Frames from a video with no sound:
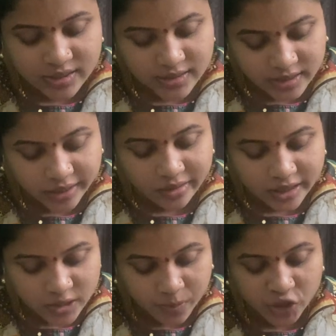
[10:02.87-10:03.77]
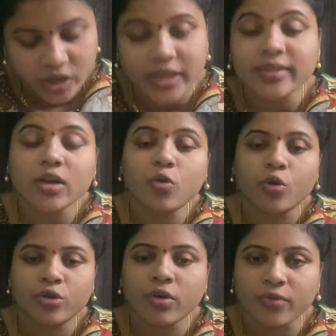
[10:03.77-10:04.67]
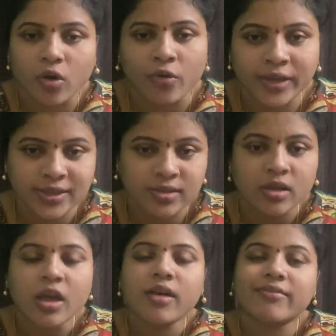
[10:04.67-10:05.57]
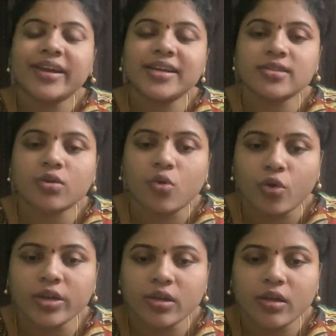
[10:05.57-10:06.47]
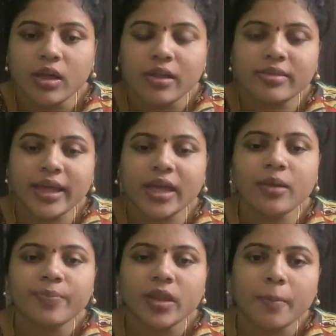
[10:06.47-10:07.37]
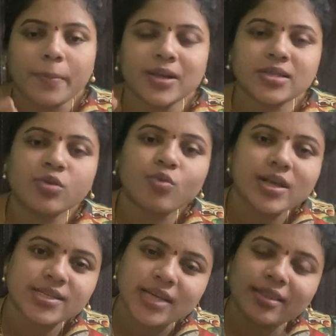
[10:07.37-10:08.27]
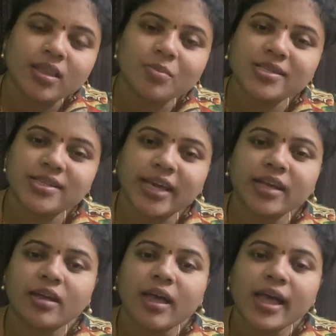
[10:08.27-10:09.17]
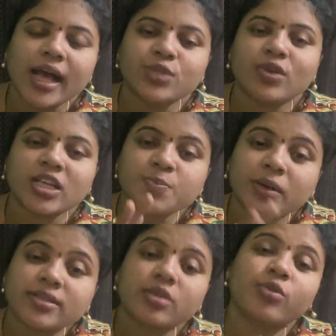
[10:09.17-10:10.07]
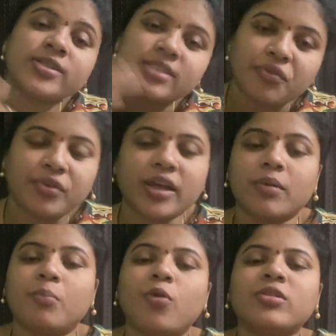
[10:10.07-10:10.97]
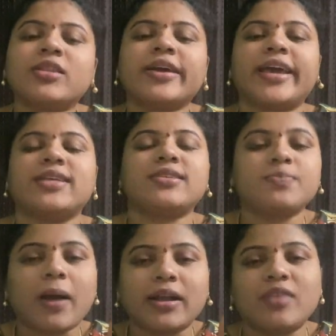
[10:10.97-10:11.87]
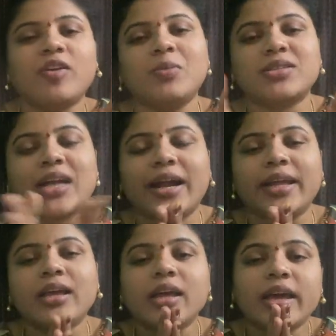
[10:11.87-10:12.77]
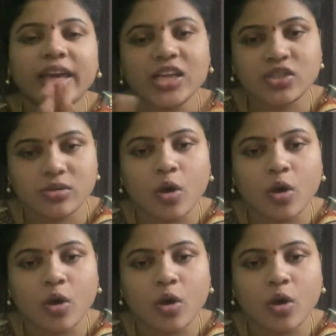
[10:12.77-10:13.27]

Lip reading: is seen especially in the court of law. Yes, when it is a court, there person who has done the mistake as well as person who is suffering, both of the cases party will be standing each